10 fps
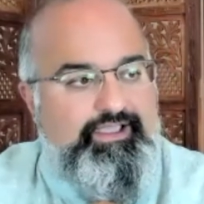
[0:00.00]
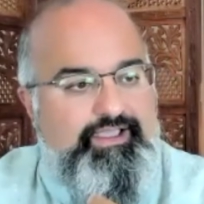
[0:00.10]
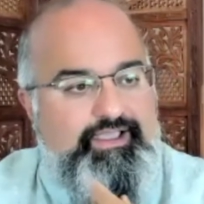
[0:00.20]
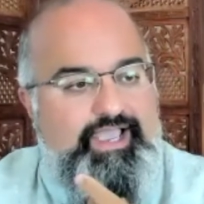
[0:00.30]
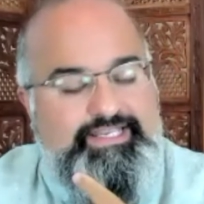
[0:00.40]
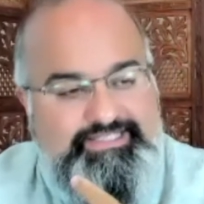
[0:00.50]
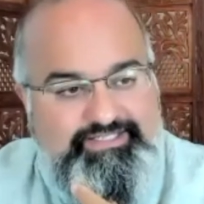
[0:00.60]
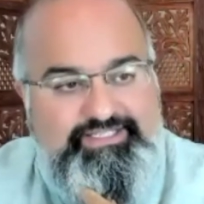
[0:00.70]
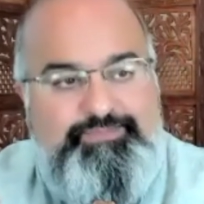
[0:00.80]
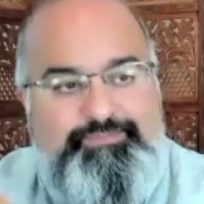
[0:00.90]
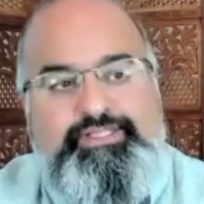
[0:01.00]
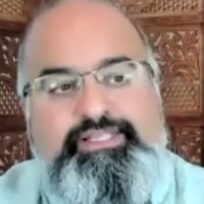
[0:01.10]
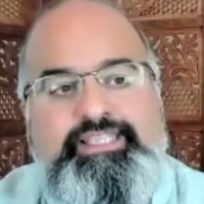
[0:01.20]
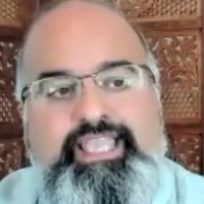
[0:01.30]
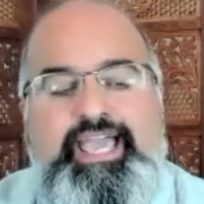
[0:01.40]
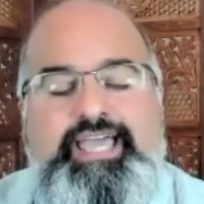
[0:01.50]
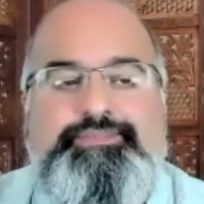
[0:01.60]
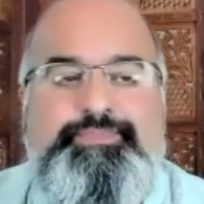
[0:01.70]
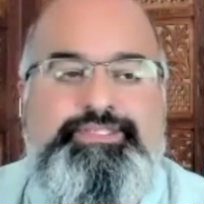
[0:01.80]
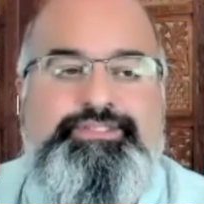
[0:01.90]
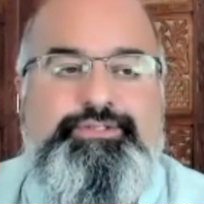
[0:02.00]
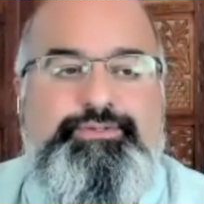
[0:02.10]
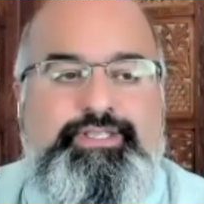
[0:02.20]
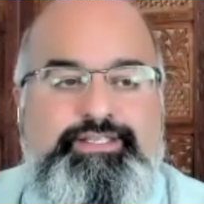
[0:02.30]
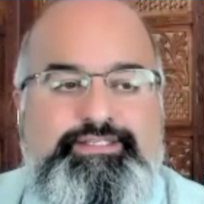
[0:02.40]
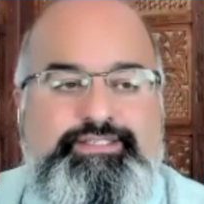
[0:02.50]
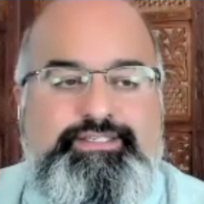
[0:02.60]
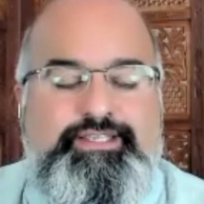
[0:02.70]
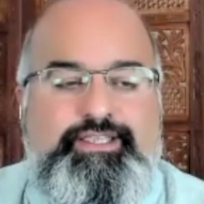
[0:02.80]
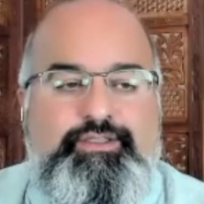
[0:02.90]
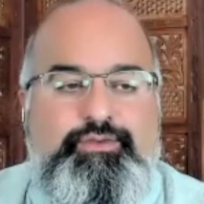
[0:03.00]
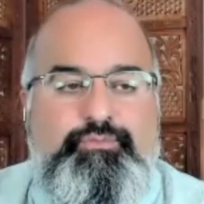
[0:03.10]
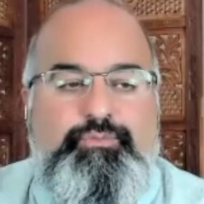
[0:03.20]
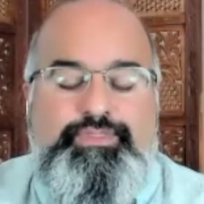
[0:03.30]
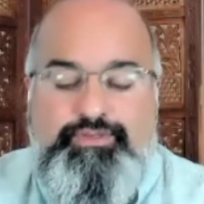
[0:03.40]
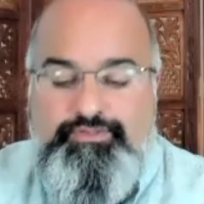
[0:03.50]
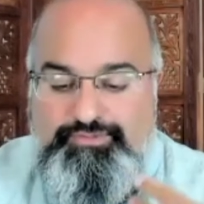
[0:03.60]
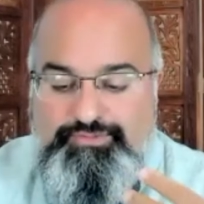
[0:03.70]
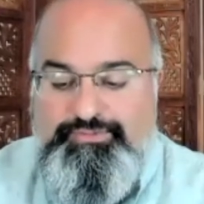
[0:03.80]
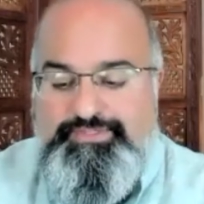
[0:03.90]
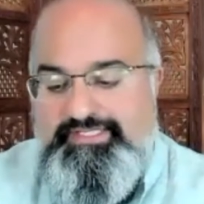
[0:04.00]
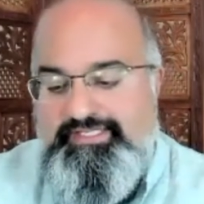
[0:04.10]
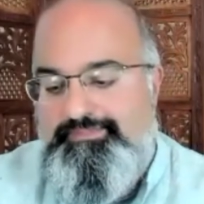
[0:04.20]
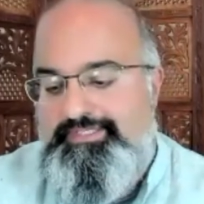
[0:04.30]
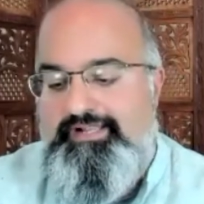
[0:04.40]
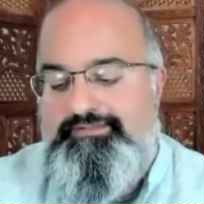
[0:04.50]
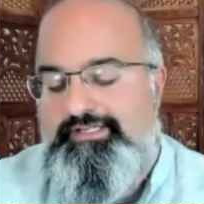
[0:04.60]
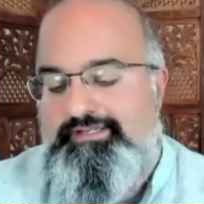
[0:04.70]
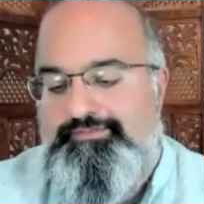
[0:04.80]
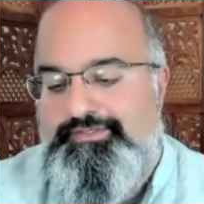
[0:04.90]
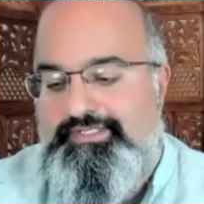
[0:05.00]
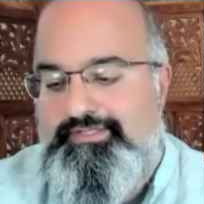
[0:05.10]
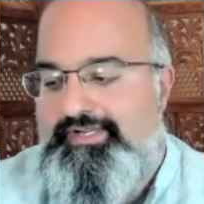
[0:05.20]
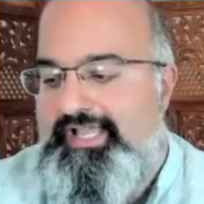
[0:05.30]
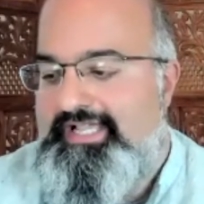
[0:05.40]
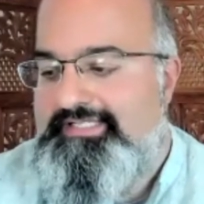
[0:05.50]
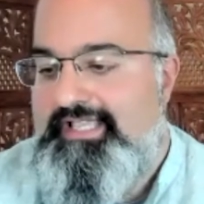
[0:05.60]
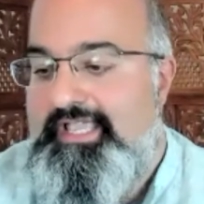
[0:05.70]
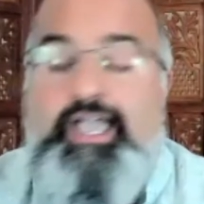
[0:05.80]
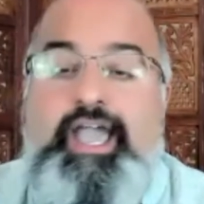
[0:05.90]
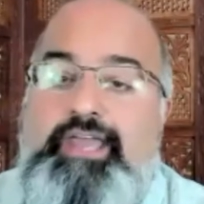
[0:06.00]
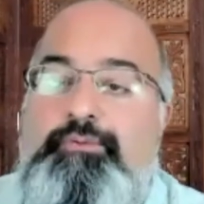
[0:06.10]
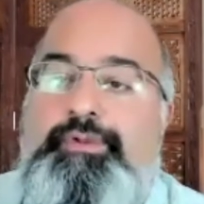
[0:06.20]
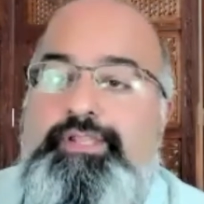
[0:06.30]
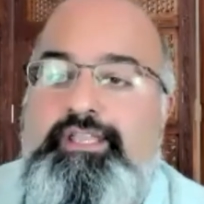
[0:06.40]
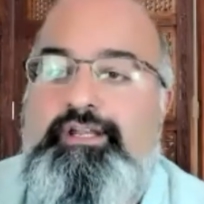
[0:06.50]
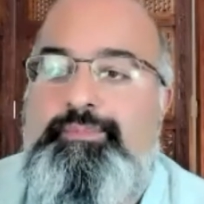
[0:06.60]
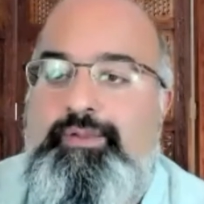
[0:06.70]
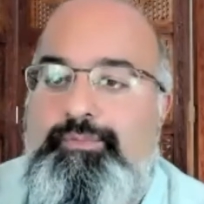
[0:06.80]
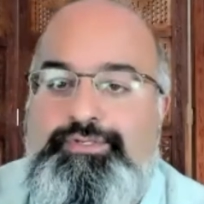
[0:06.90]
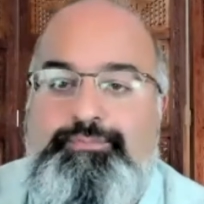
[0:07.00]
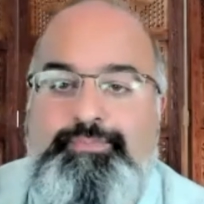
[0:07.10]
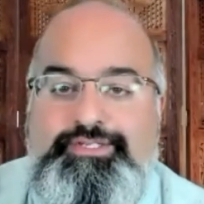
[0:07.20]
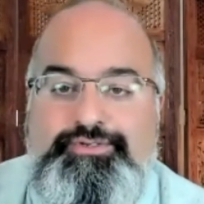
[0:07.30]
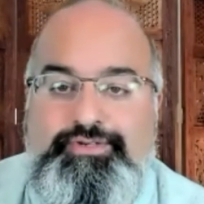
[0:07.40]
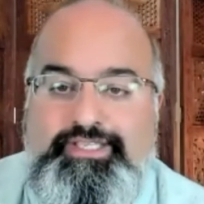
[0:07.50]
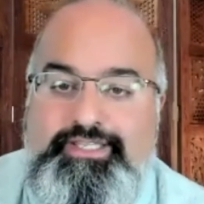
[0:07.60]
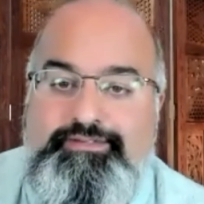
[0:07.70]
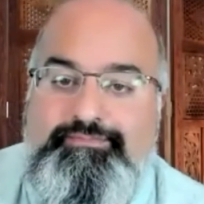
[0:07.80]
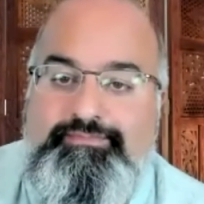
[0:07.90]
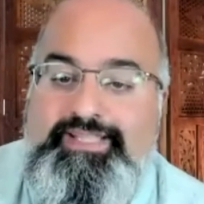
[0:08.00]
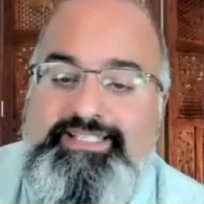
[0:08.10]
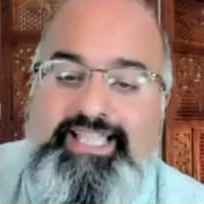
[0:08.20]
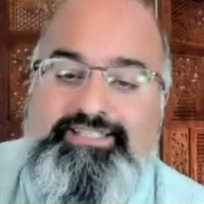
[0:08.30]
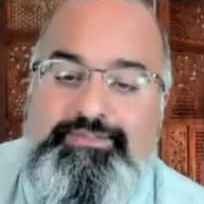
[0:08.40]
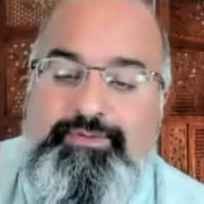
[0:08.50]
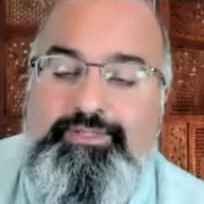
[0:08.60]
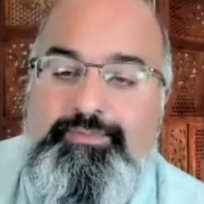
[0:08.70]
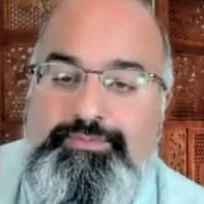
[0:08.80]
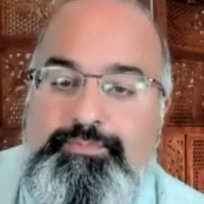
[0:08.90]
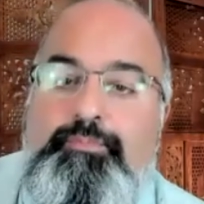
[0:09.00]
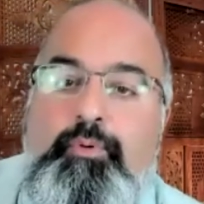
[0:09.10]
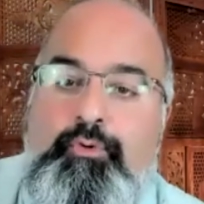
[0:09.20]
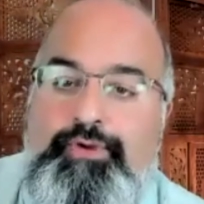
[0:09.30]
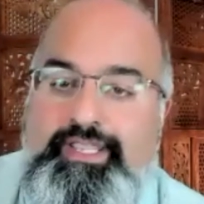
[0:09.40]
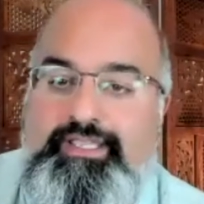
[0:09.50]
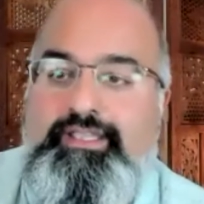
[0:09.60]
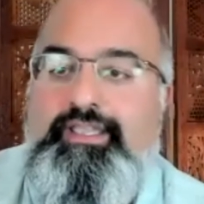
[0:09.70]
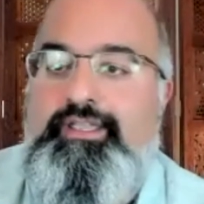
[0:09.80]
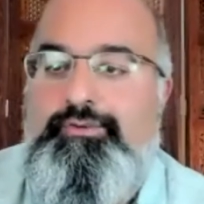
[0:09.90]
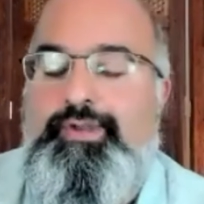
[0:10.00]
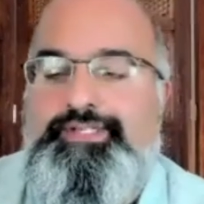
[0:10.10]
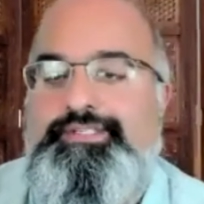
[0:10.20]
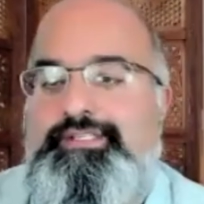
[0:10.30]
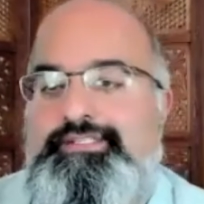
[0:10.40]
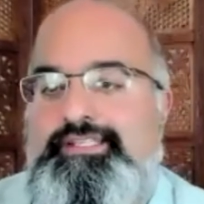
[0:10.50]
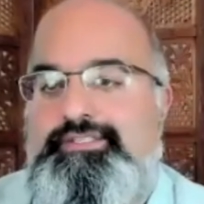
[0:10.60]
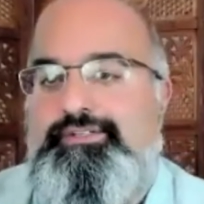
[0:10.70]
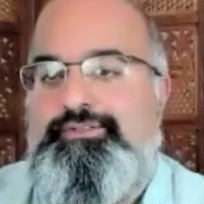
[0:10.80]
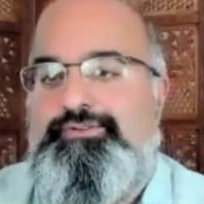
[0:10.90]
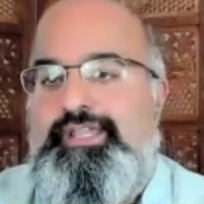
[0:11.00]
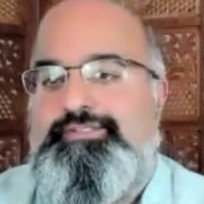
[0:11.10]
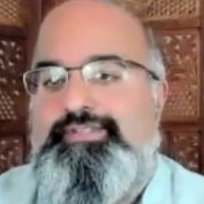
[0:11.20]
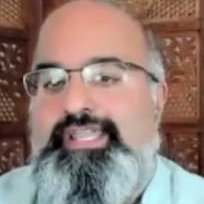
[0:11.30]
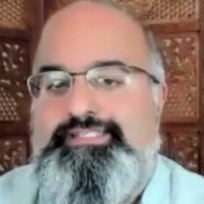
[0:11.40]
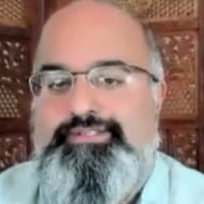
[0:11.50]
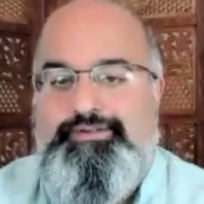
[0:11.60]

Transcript: I deliberately ask my students when they're introducing themselves on the first day of class, I don't want to hear about what you're majoring in. That's actually one of the most boring questions that you could try to answer.